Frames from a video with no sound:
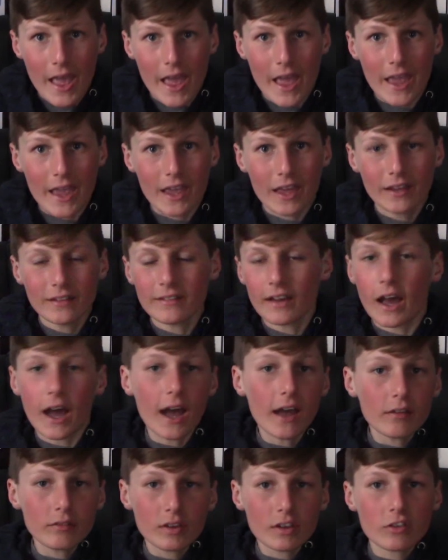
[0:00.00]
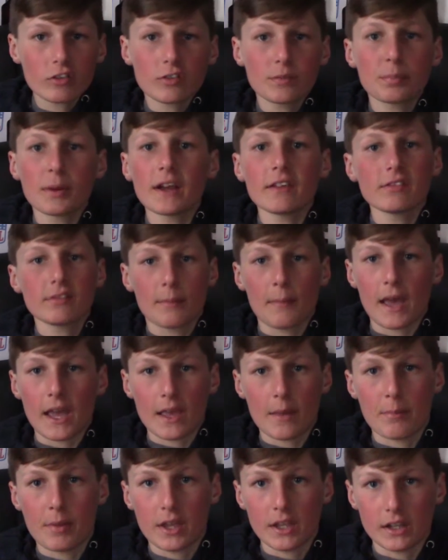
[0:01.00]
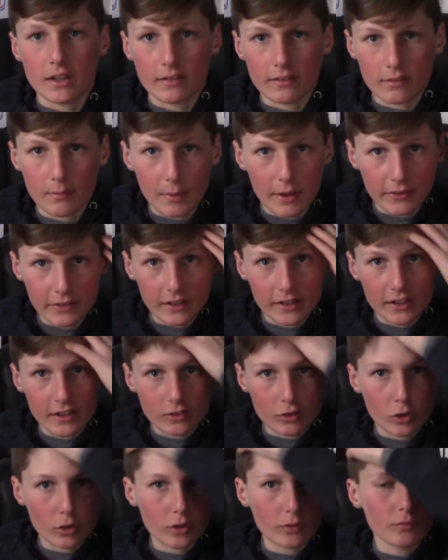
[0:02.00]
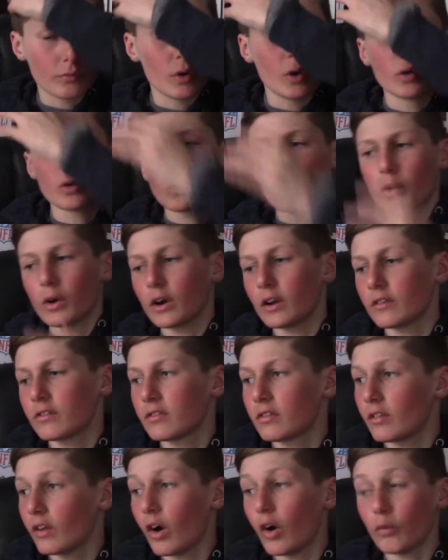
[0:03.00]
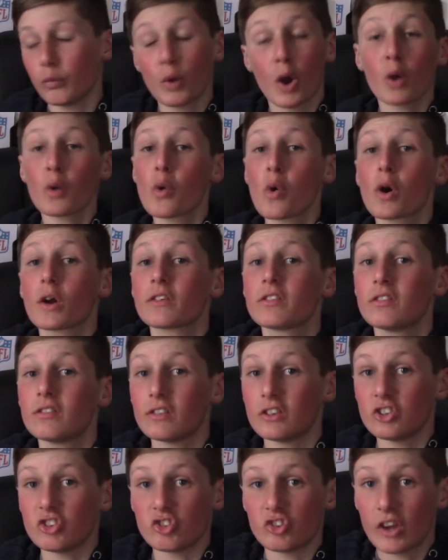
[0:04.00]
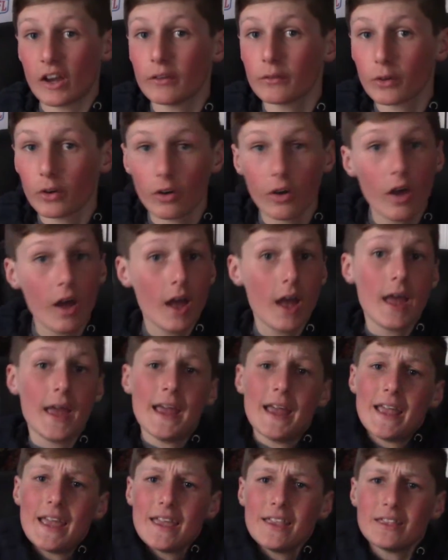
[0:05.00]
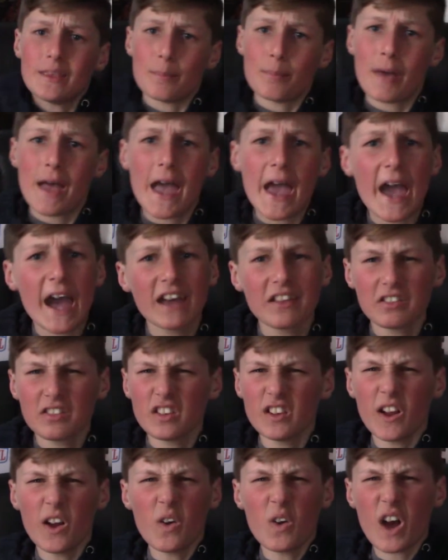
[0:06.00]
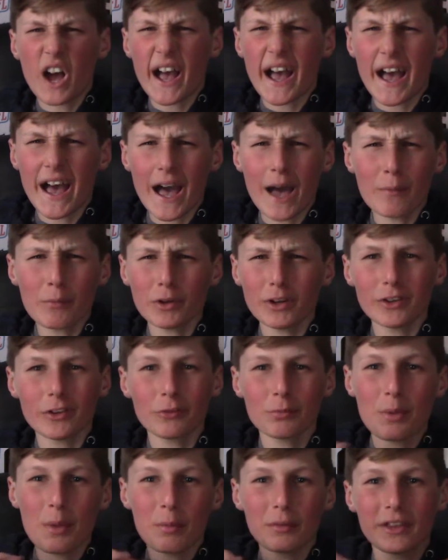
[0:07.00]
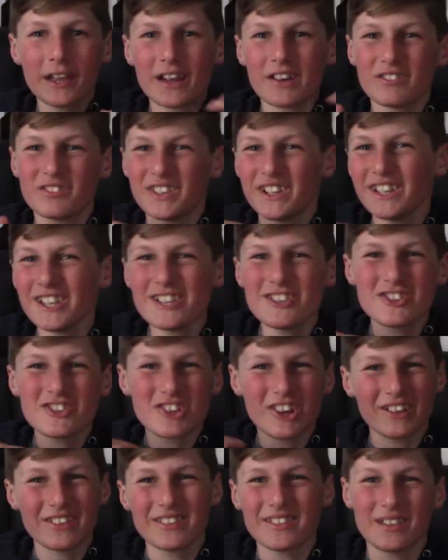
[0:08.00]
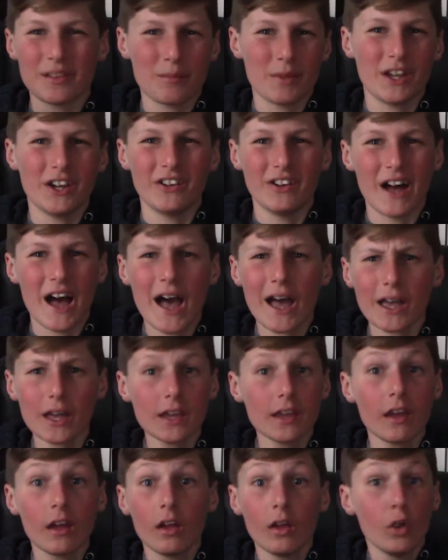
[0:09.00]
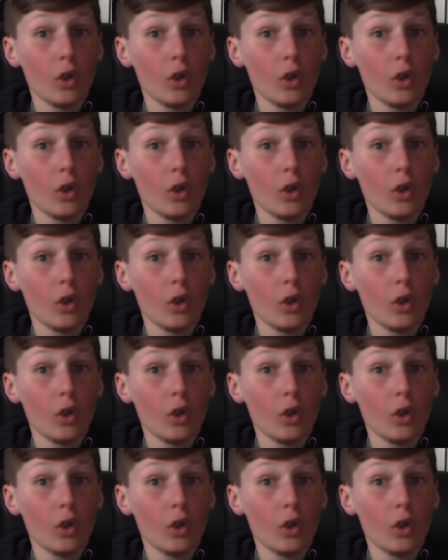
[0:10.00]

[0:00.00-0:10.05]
And I've expressed my opinions about the Daytona Road Course, all uh, road courses in general, in the past. You know, I'm one of those people that really just in the middle. I